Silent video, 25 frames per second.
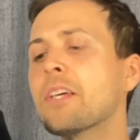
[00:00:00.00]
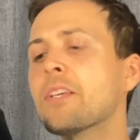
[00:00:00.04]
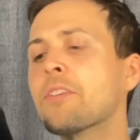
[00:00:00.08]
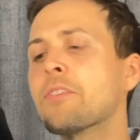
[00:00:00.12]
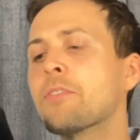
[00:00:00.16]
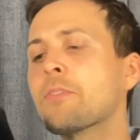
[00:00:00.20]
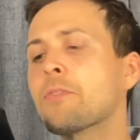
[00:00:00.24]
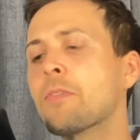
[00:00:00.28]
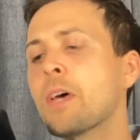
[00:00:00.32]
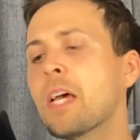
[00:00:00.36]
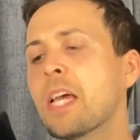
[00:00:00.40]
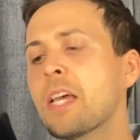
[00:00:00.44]

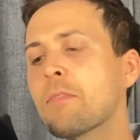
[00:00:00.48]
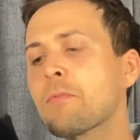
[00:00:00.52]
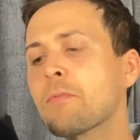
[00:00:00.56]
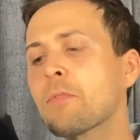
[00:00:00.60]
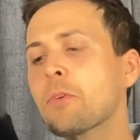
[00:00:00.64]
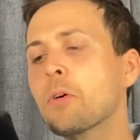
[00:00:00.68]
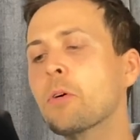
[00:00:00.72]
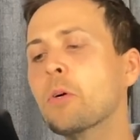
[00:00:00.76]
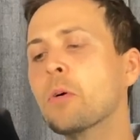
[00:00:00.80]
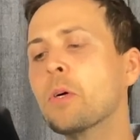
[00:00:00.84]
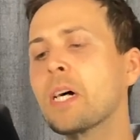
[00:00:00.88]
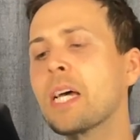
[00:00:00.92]
is
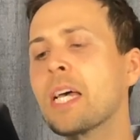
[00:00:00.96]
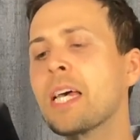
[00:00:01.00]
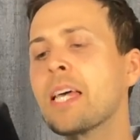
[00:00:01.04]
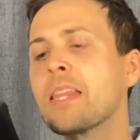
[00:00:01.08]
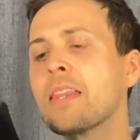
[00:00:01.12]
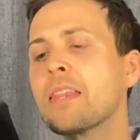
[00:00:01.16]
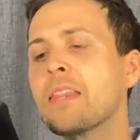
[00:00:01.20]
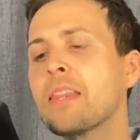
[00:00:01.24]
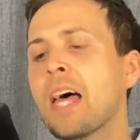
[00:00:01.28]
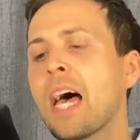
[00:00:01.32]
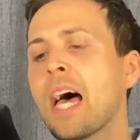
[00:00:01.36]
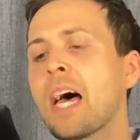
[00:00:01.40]
faithful
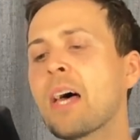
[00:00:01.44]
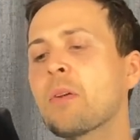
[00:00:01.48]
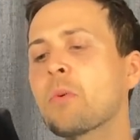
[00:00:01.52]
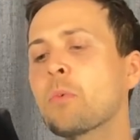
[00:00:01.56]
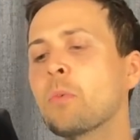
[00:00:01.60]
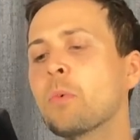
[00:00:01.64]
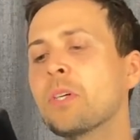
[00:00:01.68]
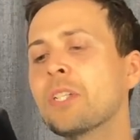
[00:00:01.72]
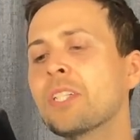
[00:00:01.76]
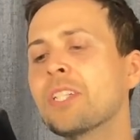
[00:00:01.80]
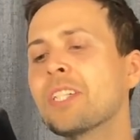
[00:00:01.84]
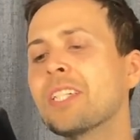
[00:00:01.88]
in that
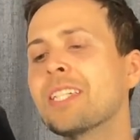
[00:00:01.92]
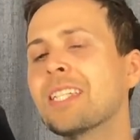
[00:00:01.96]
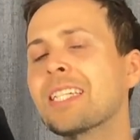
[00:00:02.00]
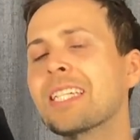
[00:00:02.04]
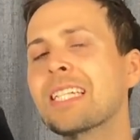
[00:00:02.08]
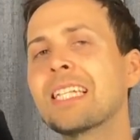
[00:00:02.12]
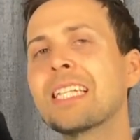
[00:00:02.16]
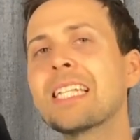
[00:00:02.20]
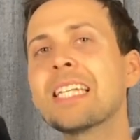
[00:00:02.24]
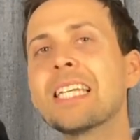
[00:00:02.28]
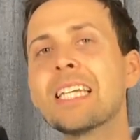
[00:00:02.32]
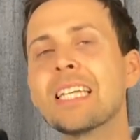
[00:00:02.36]
which is
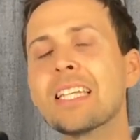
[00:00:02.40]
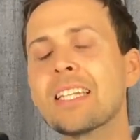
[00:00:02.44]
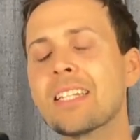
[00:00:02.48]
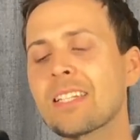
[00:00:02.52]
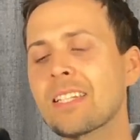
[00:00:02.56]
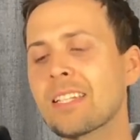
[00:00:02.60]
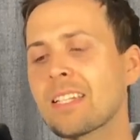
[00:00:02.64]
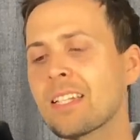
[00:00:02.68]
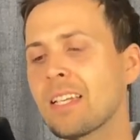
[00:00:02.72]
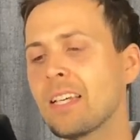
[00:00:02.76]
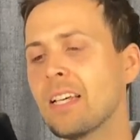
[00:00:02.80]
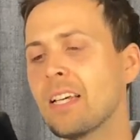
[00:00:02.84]

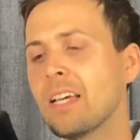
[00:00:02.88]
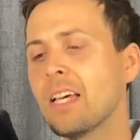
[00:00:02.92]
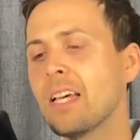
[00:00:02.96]
least